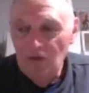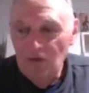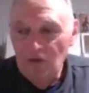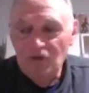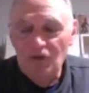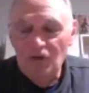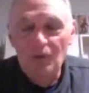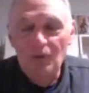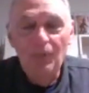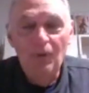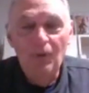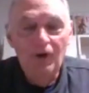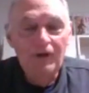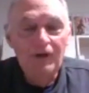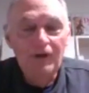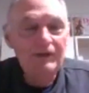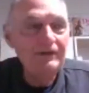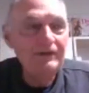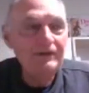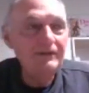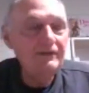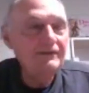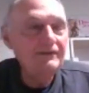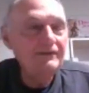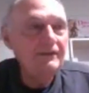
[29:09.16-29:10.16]
So part of
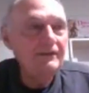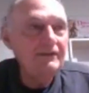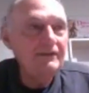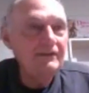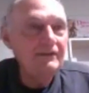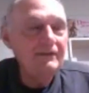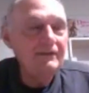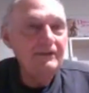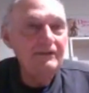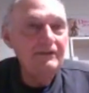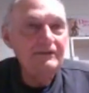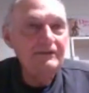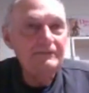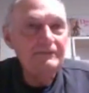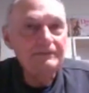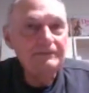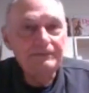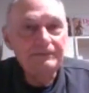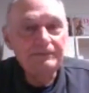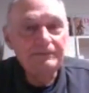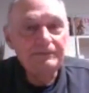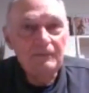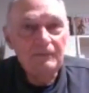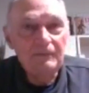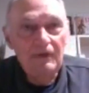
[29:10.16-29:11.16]
the
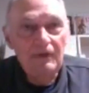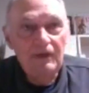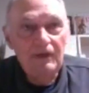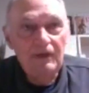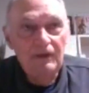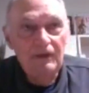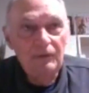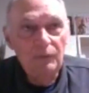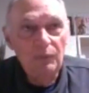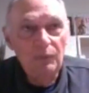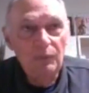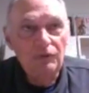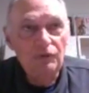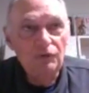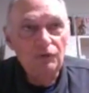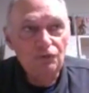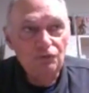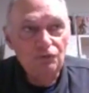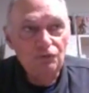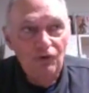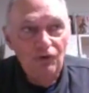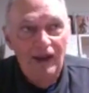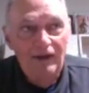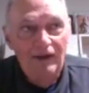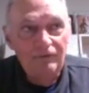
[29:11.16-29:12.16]
when you
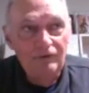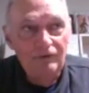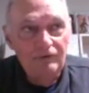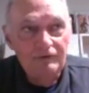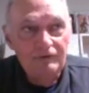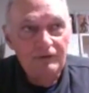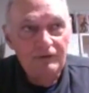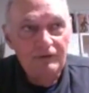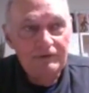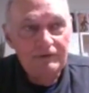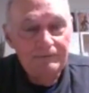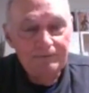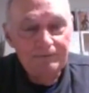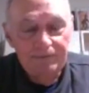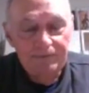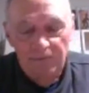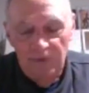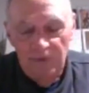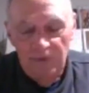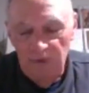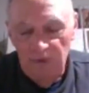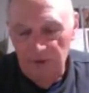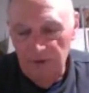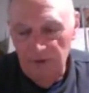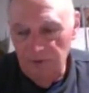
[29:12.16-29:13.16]
traveled,
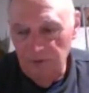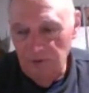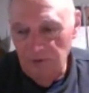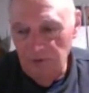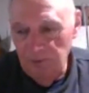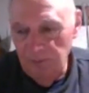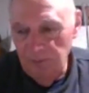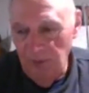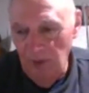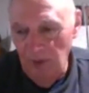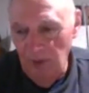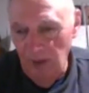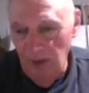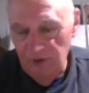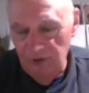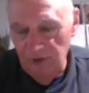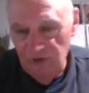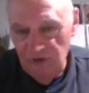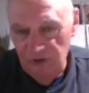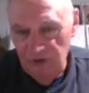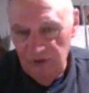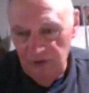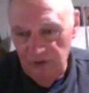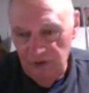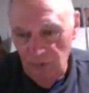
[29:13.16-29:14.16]
the
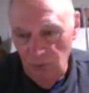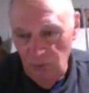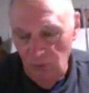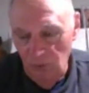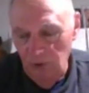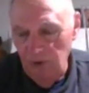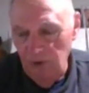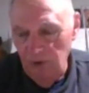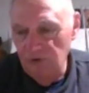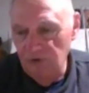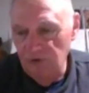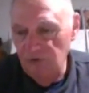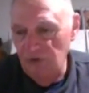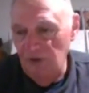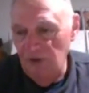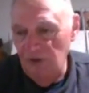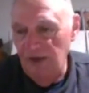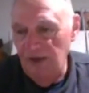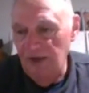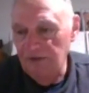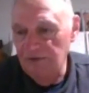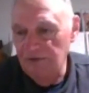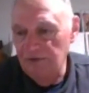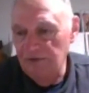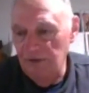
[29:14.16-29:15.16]
policy was
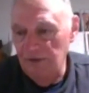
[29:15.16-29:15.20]
that